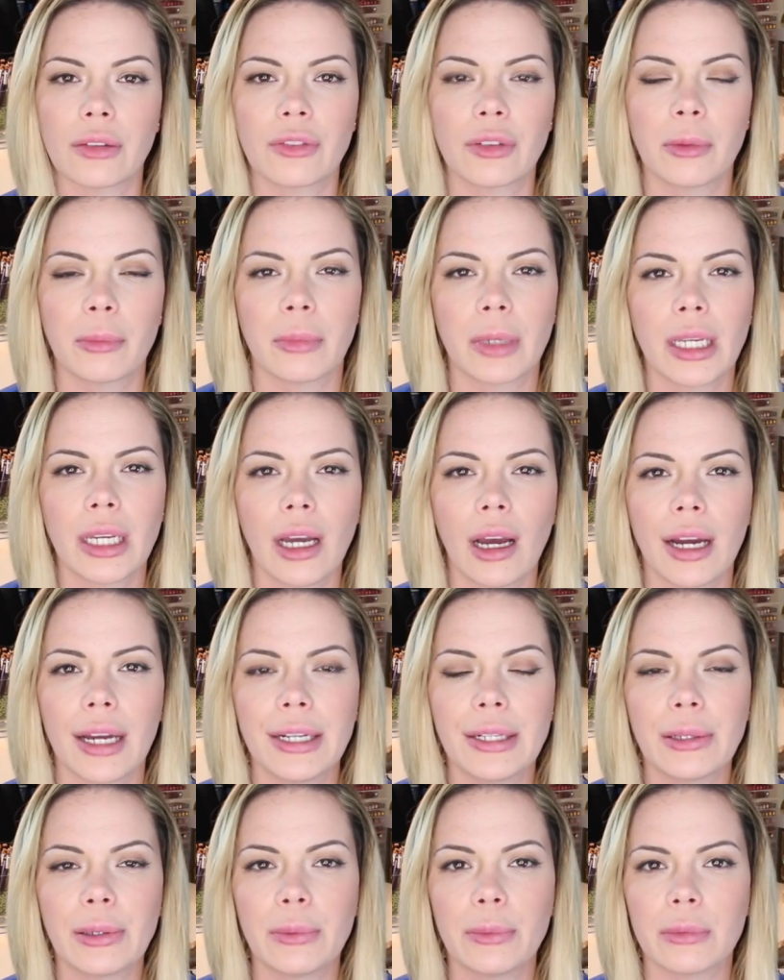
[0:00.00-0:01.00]
Now for me,
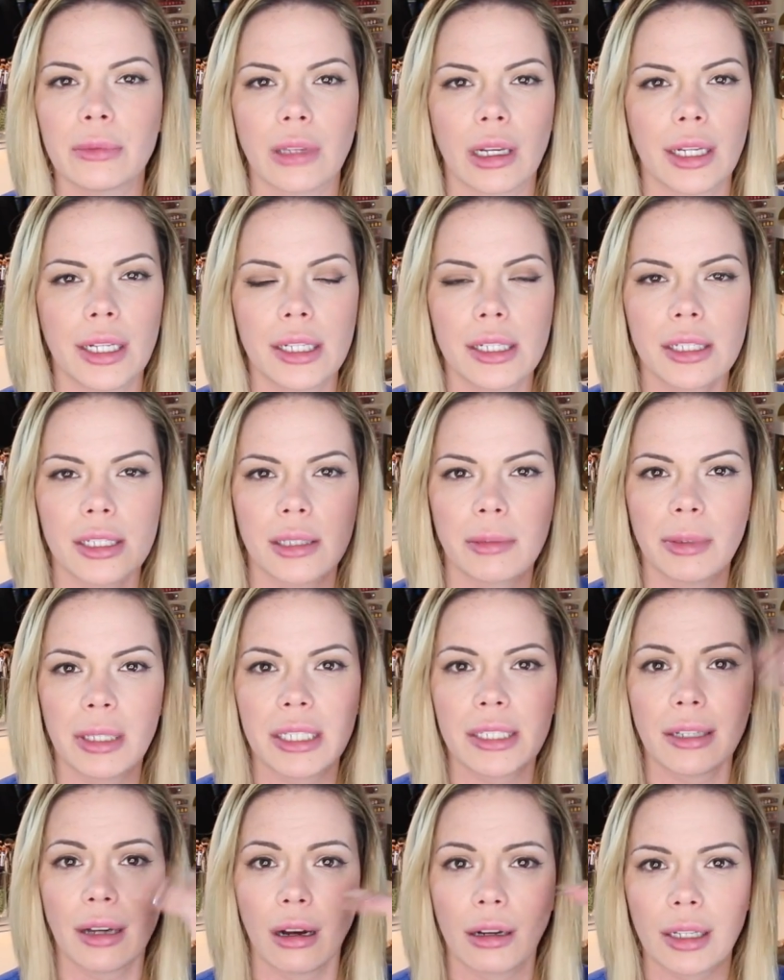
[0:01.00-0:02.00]
I don't like to
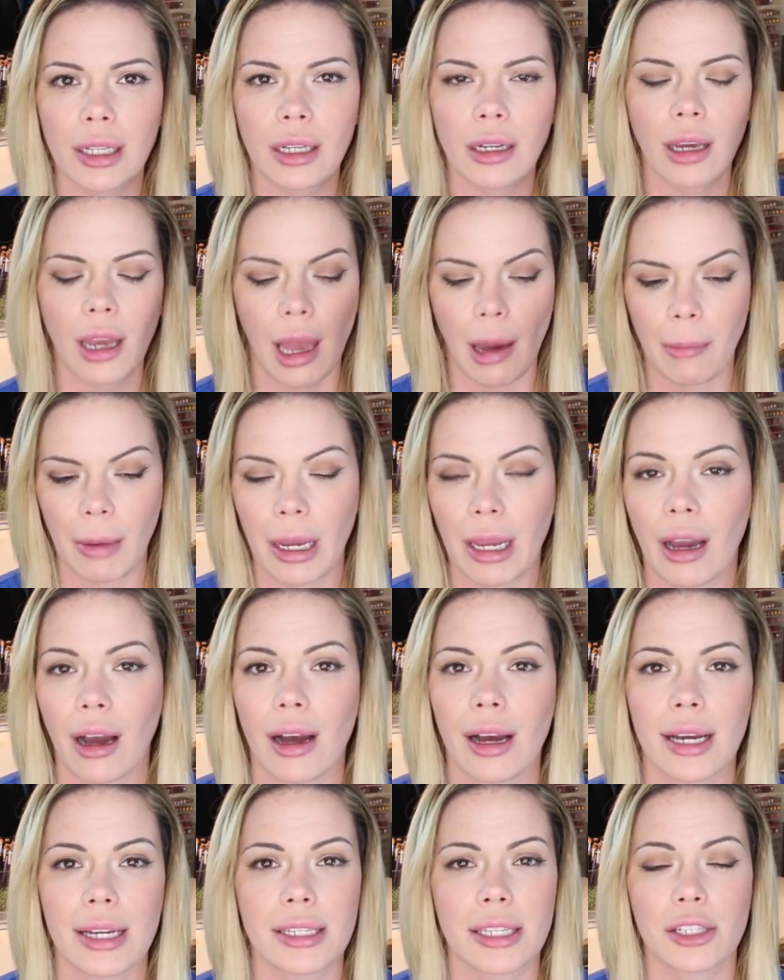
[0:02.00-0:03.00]
be tugging at my
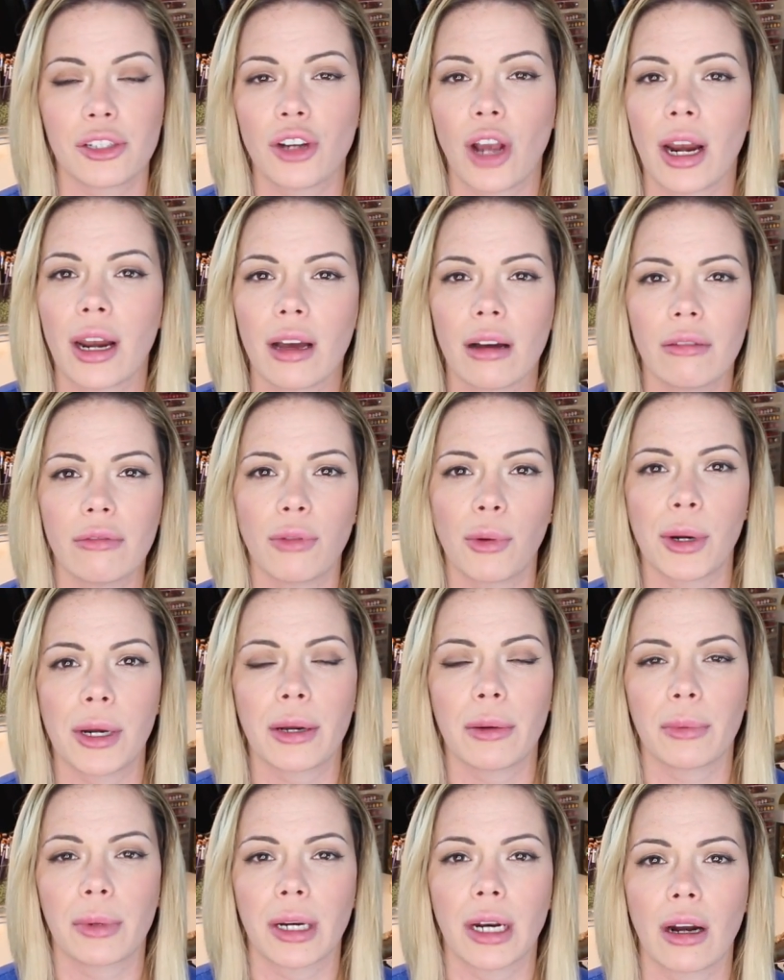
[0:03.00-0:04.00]
eyes. I try to avoid
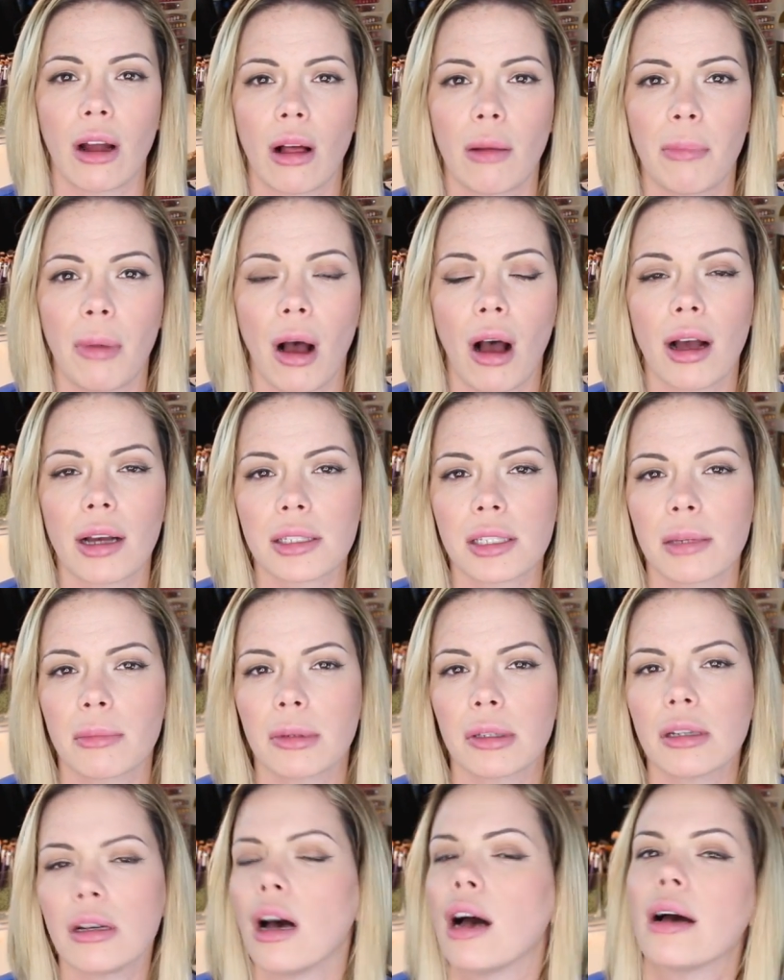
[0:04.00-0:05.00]
it when at all
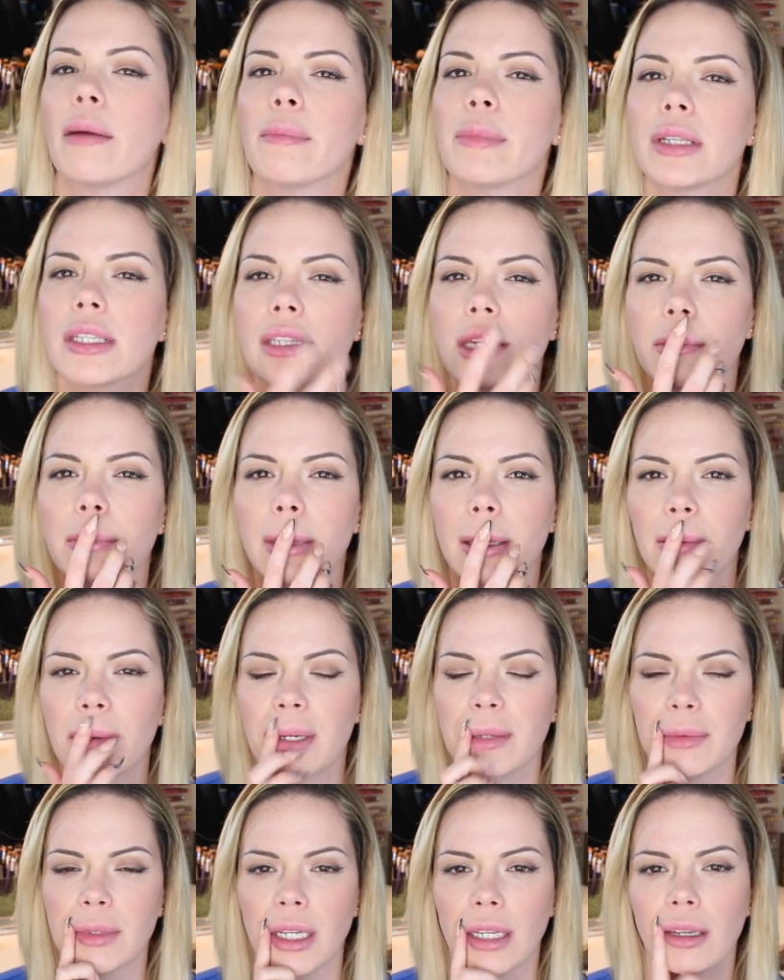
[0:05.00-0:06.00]
possible. Um, same thing
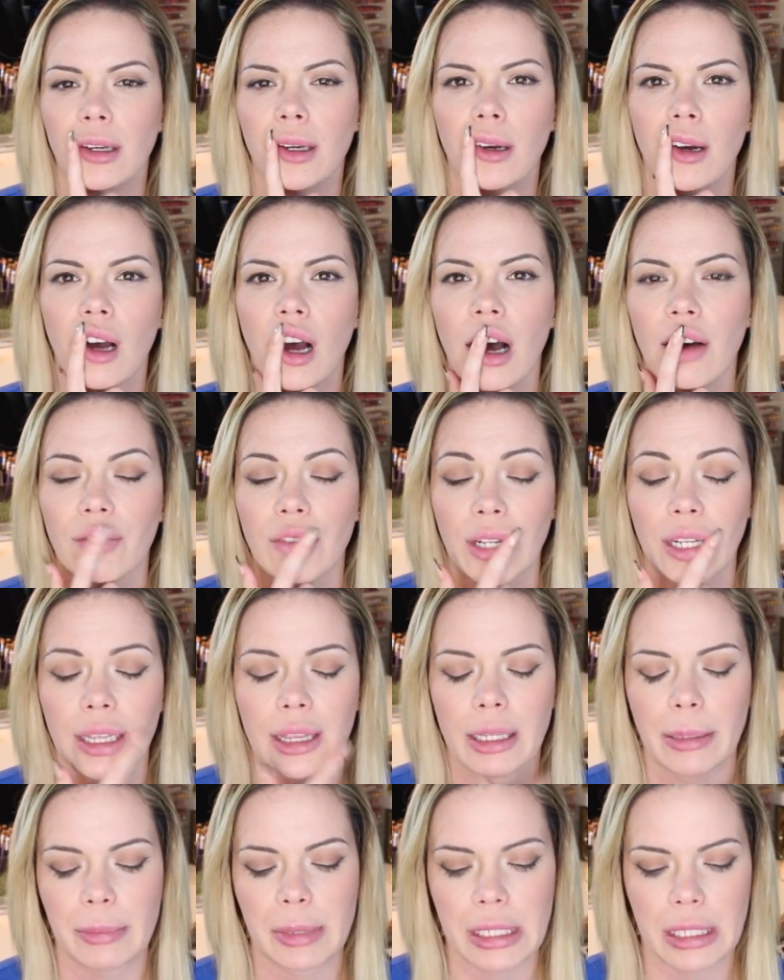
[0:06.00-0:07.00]
when I'm taking off like a
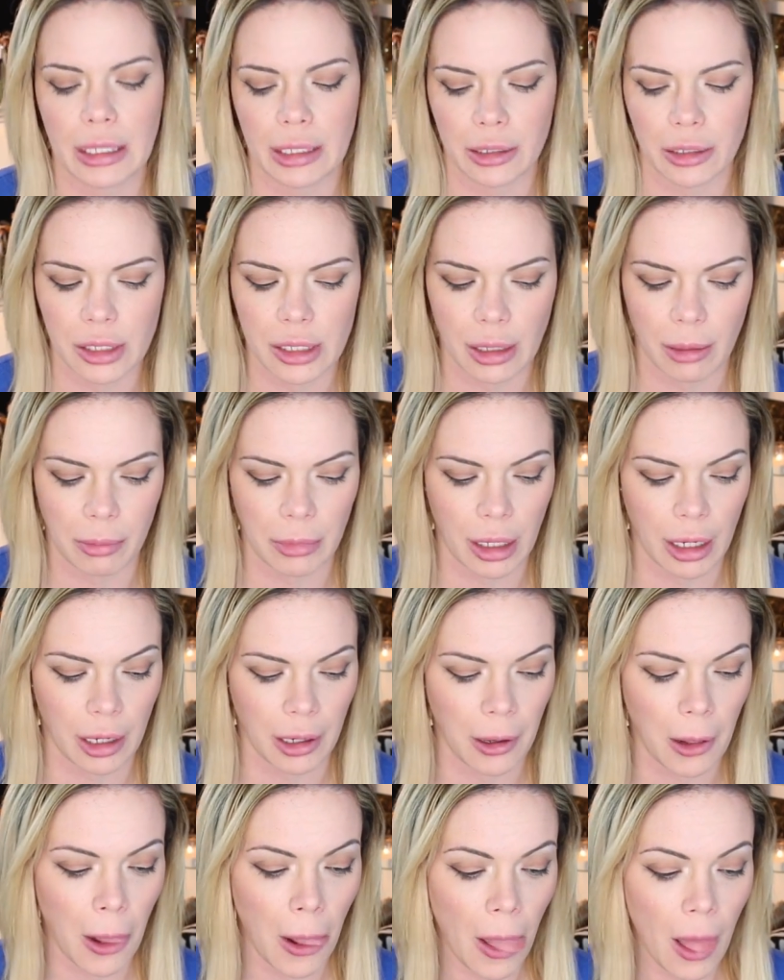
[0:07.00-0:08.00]
lip stain or
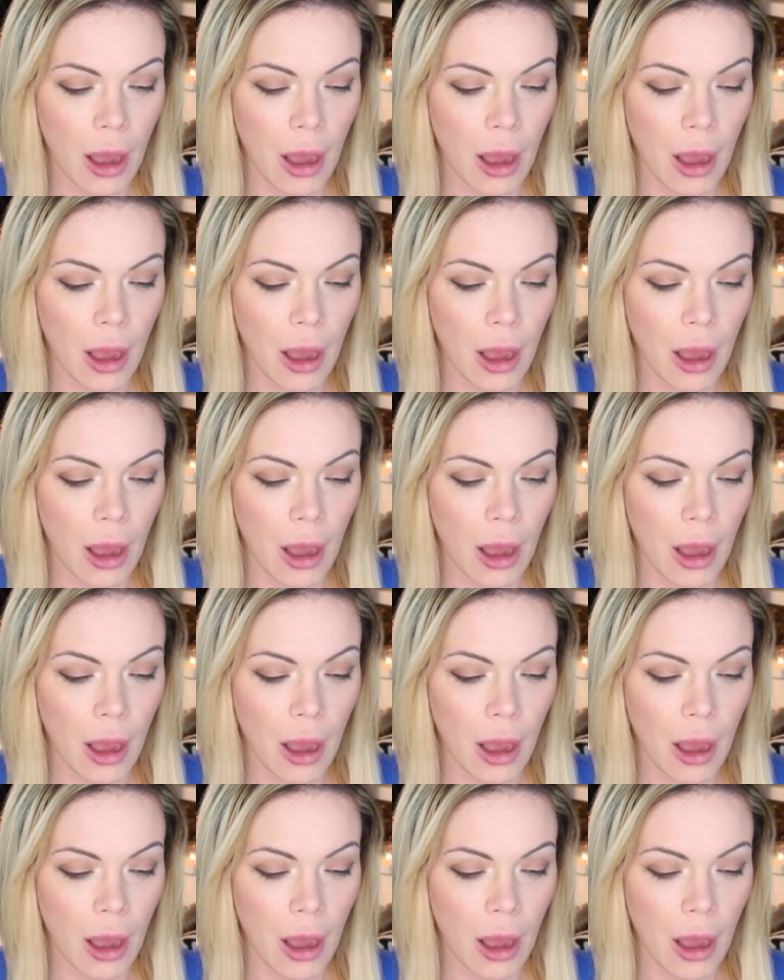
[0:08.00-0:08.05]
something.